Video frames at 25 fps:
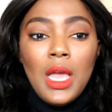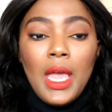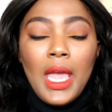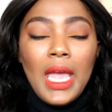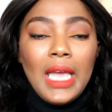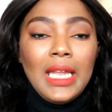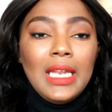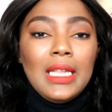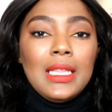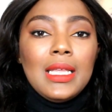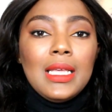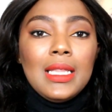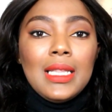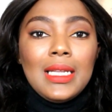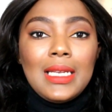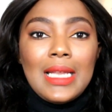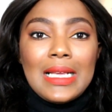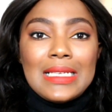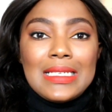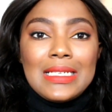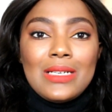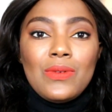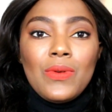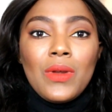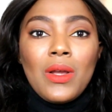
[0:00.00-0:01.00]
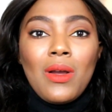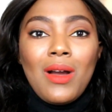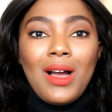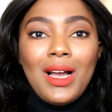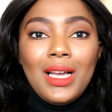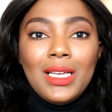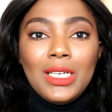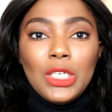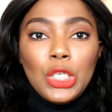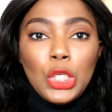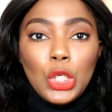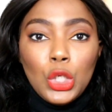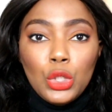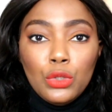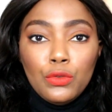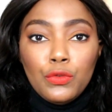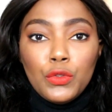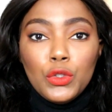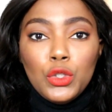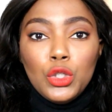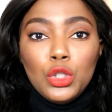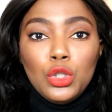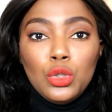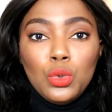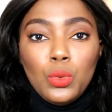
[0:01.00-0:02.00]
Anything that doesn't require glue for
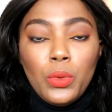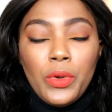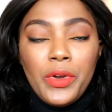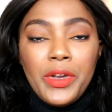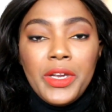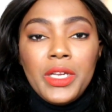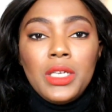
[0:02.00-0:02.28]
you to wear,